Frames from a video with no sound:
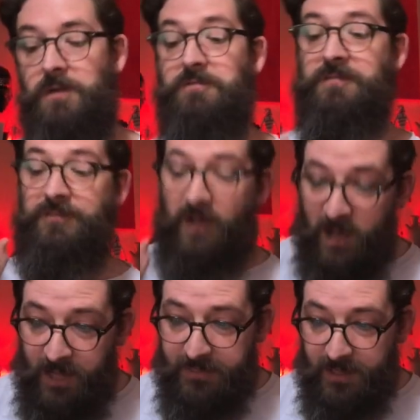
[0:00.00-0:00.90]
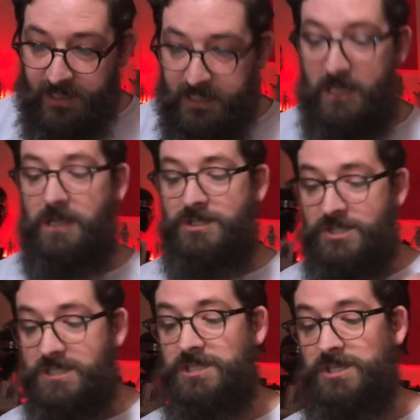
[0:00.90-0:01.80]
Father,
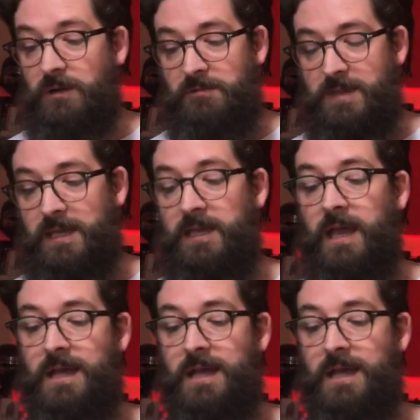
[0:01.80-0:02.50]
just as you are in me.